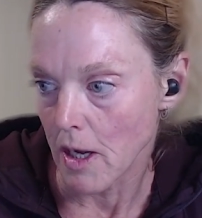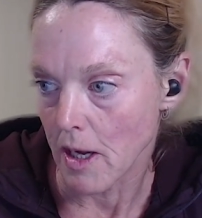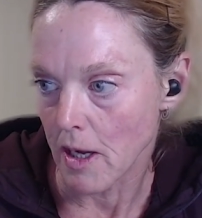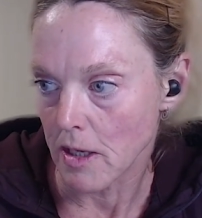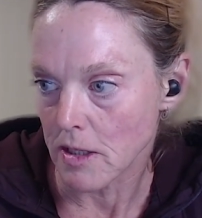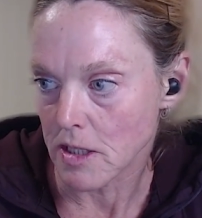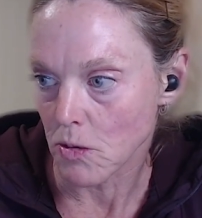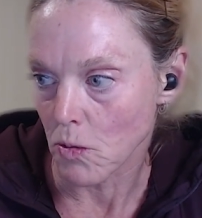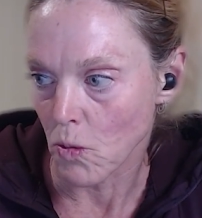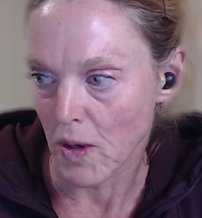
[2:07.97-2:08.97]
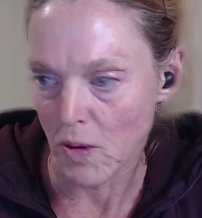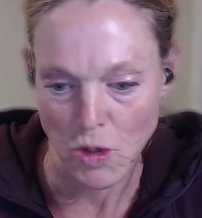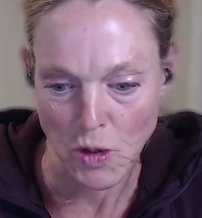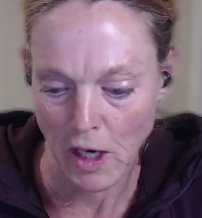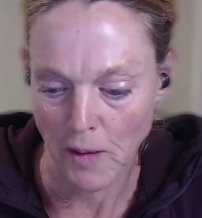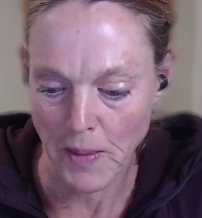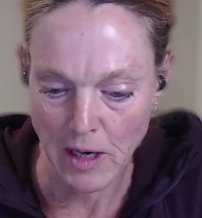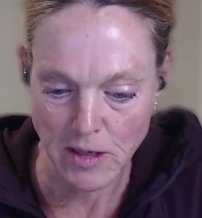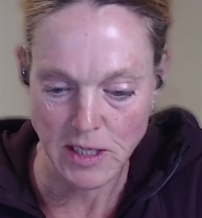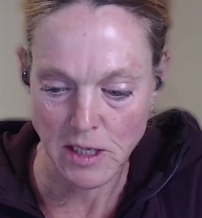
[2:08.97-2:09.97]
And we were doing
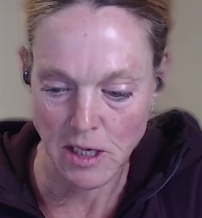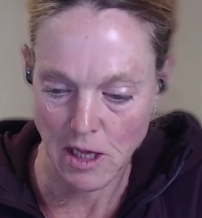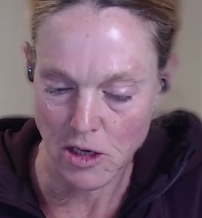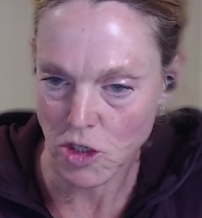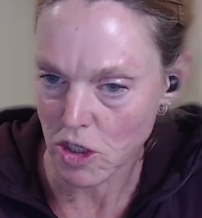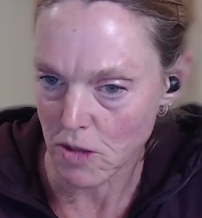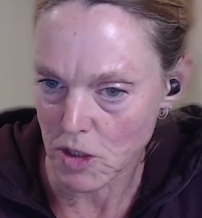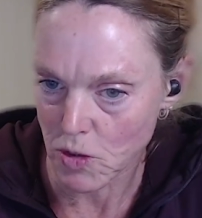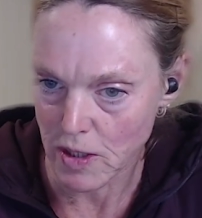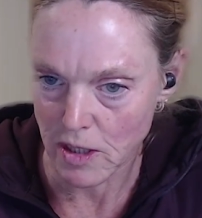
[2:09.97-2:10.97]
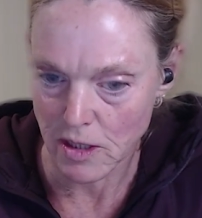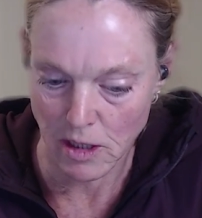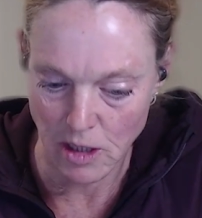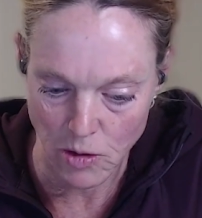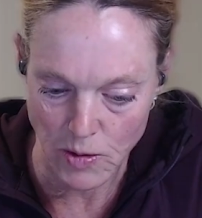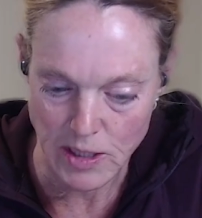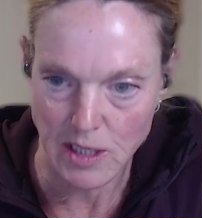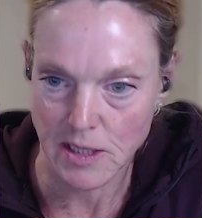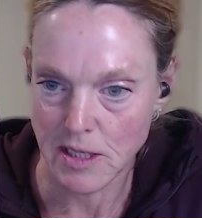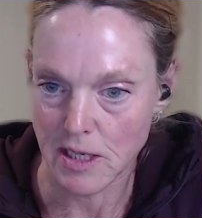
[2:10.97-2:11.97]
comparison in literature between low
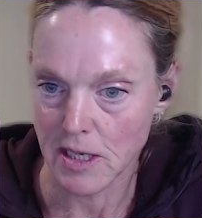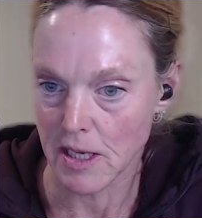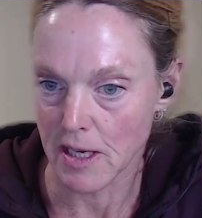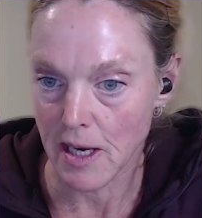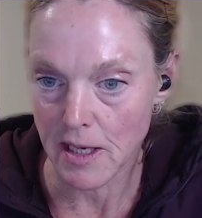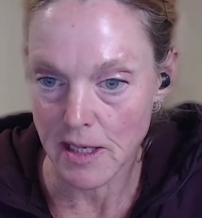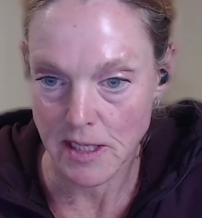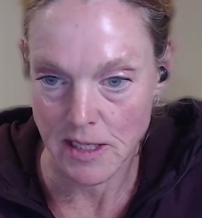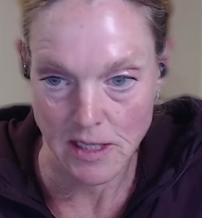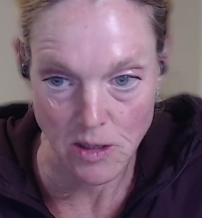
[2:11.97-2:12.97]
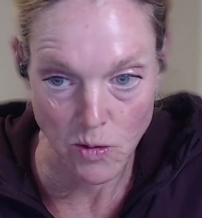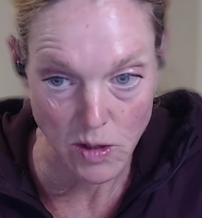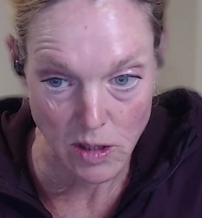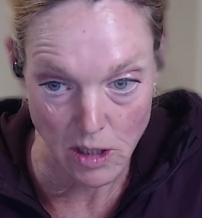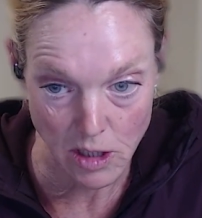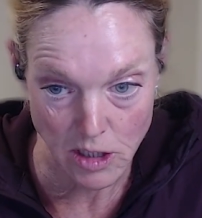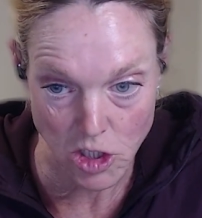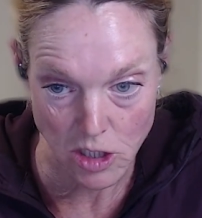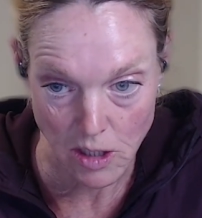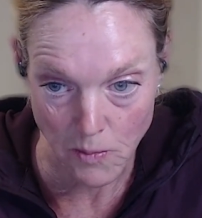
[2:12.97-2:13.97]
intensity and high intensity with
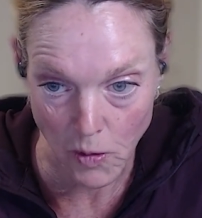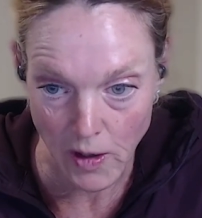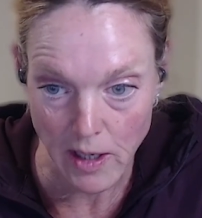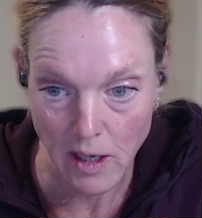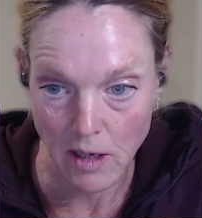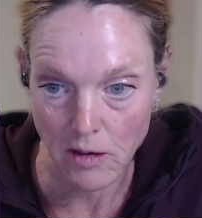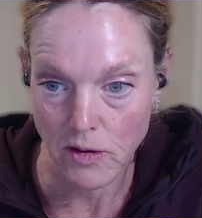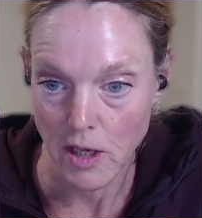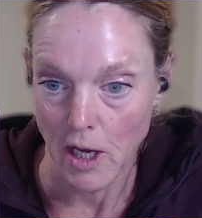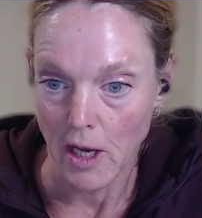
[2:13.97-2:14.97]
cognition and brain health.